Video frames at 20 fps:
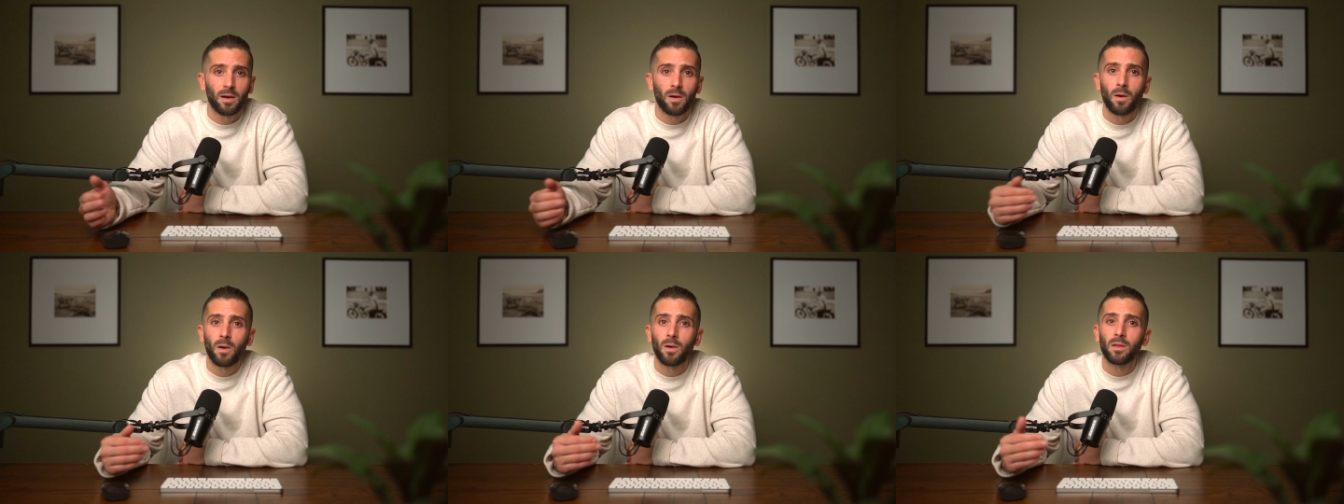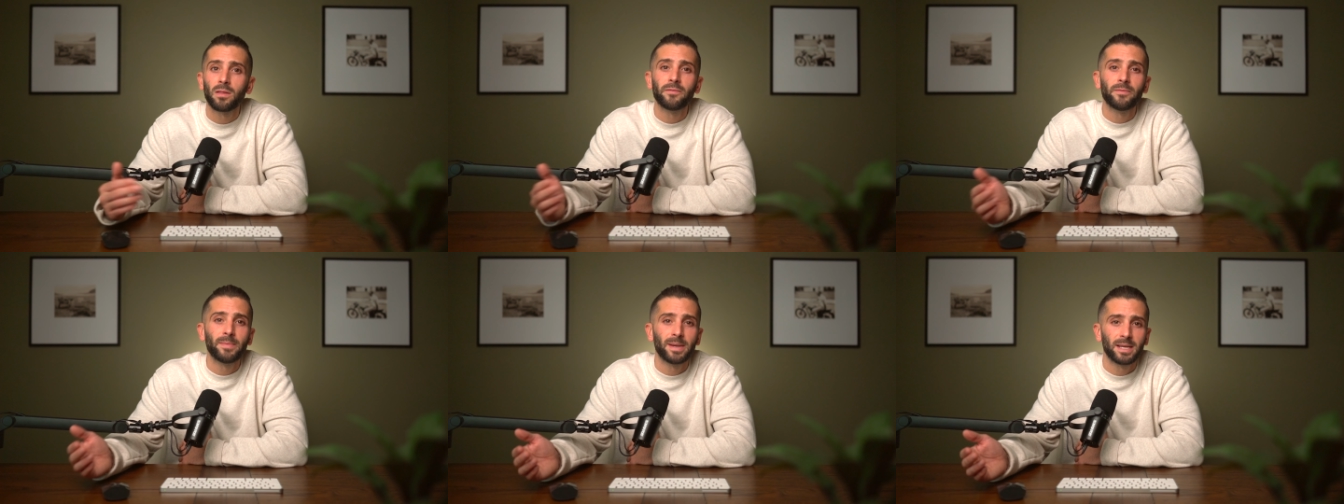
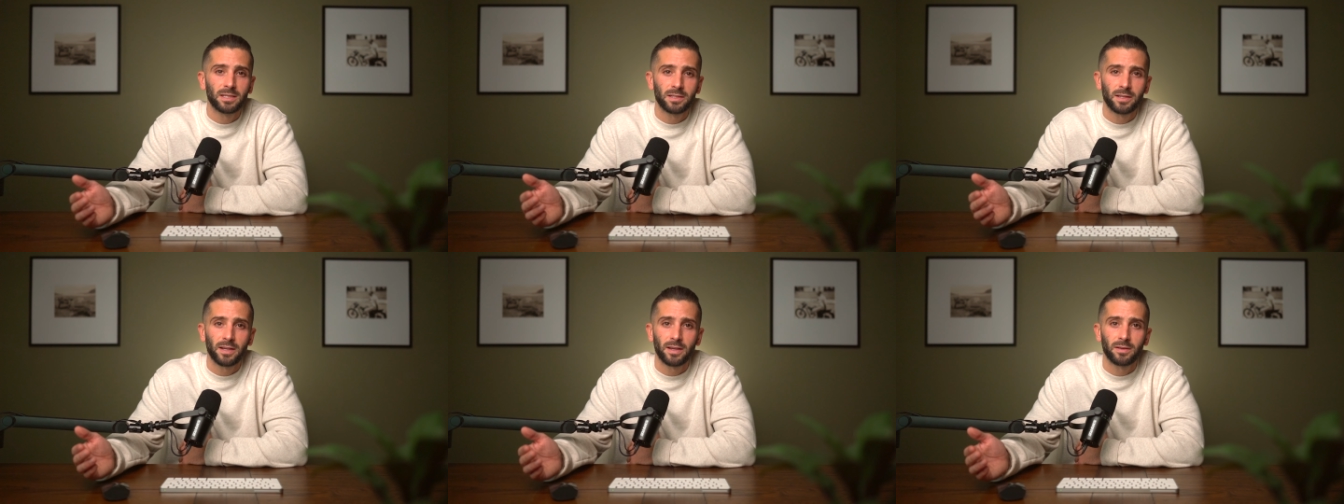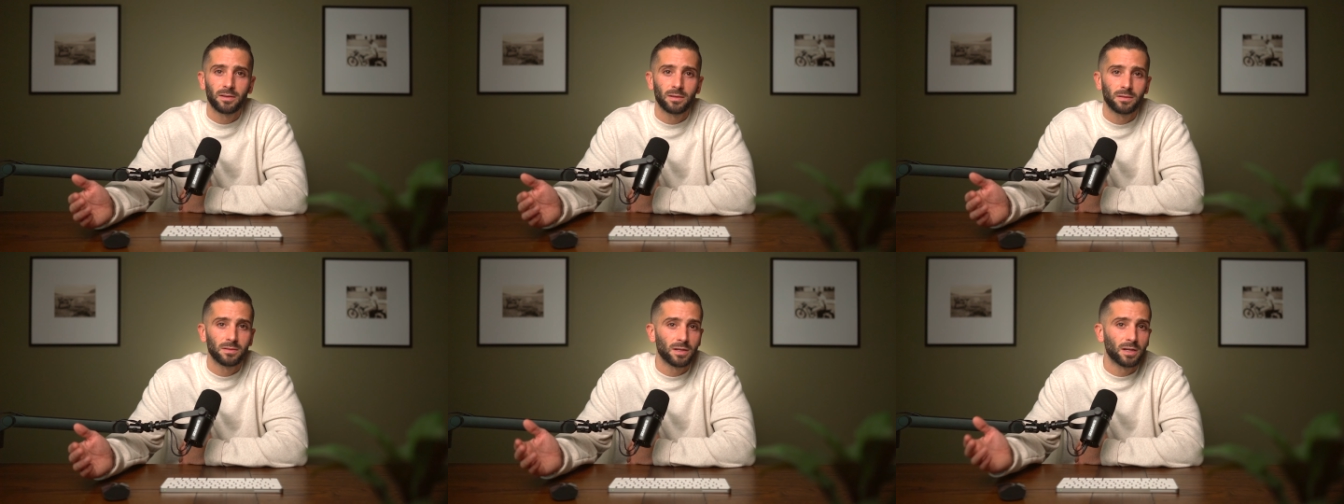all of my
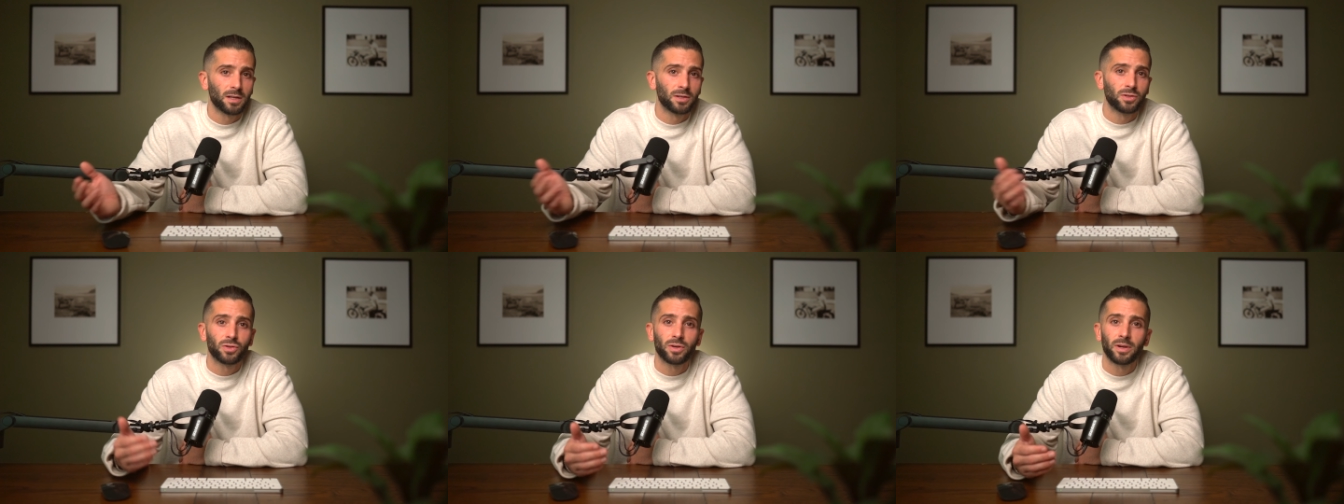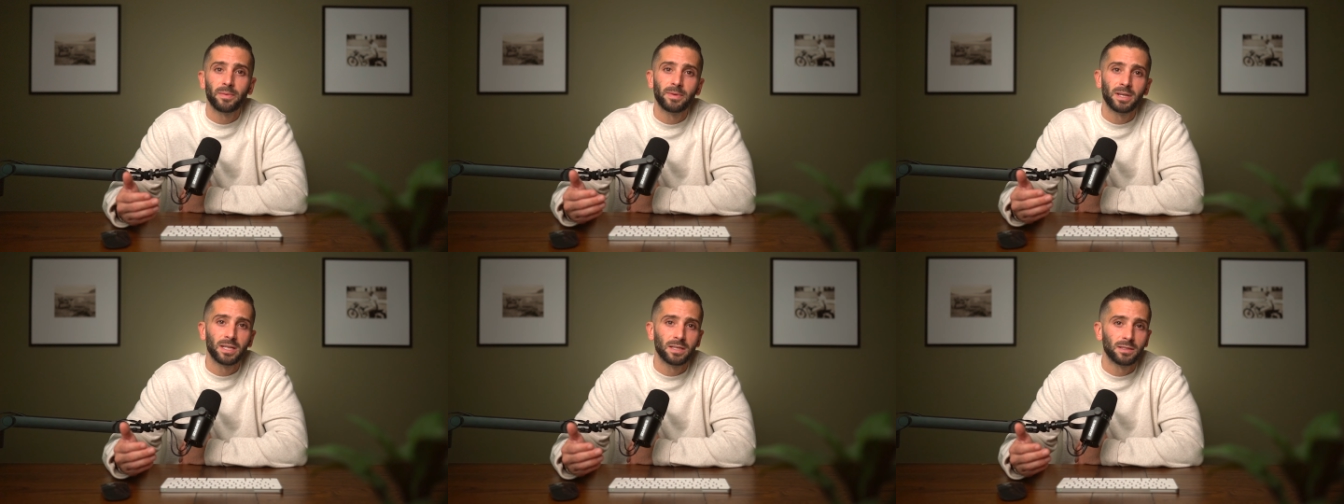sales
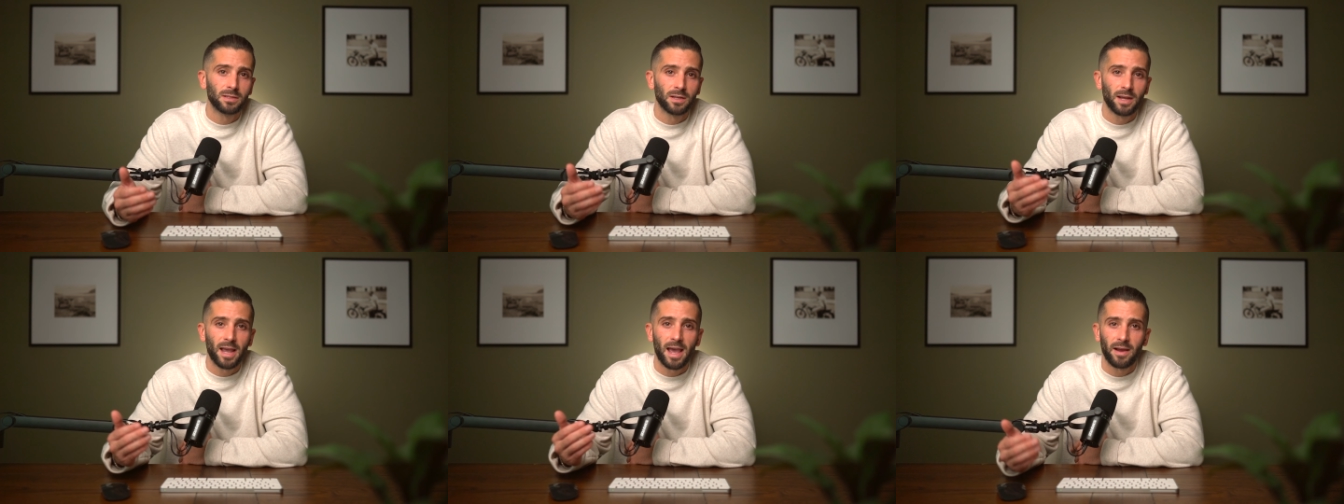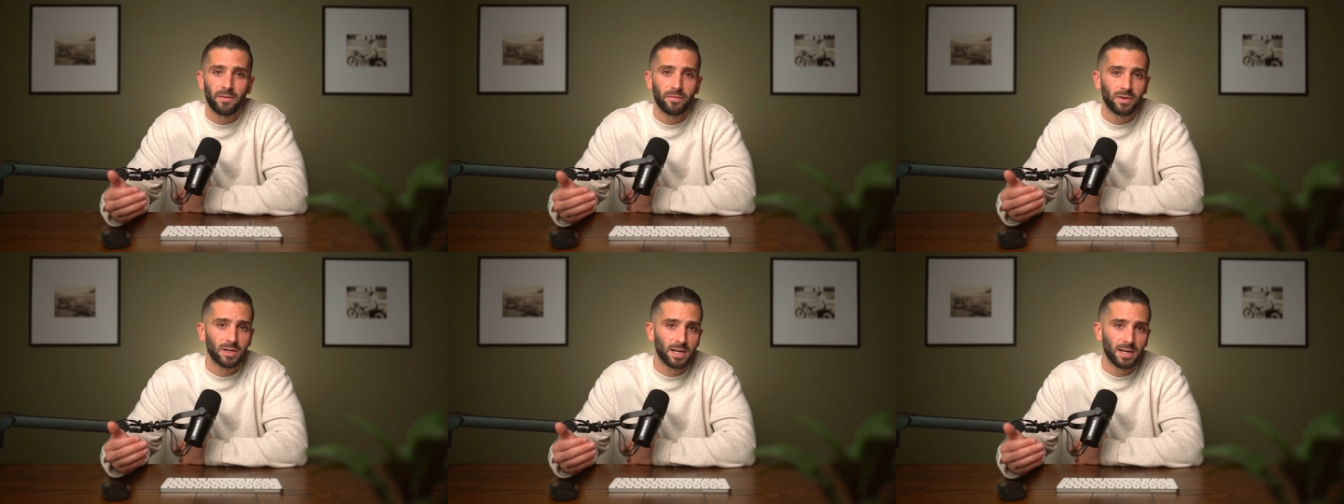attributed to
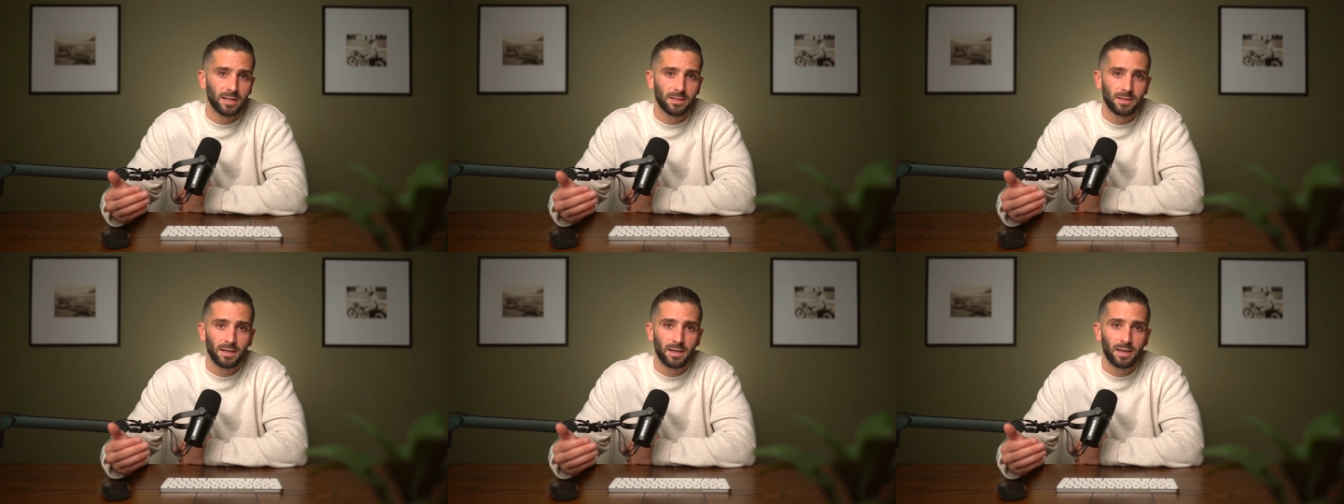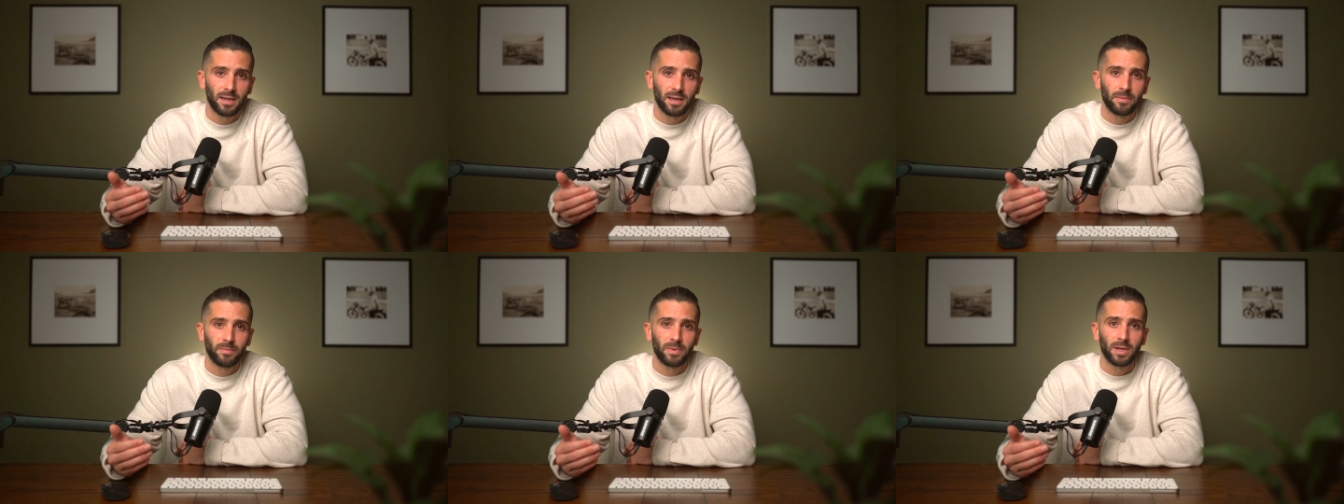advertising
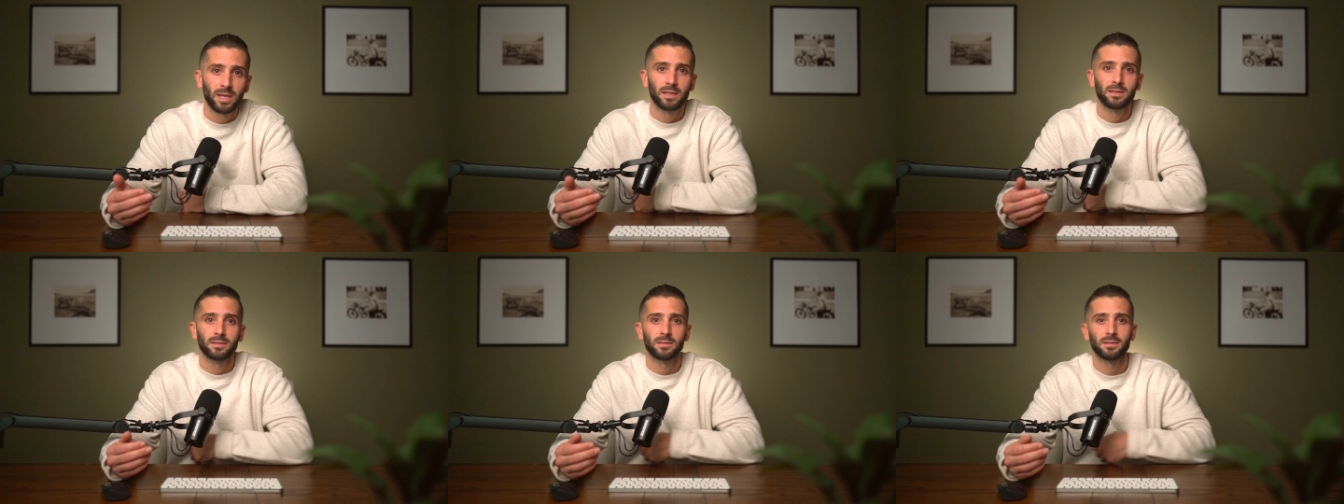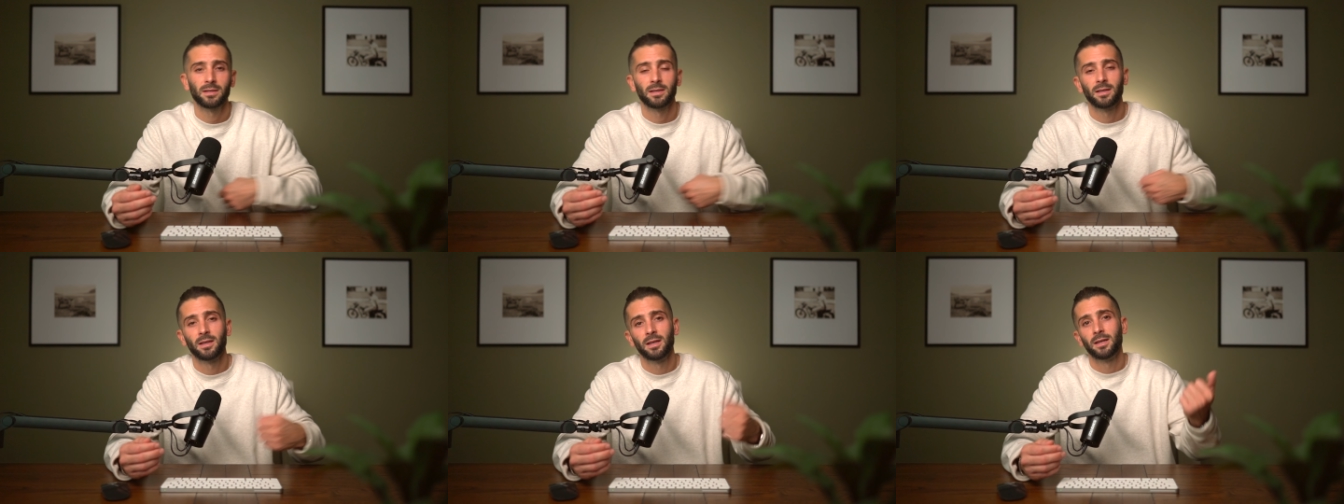campaigns.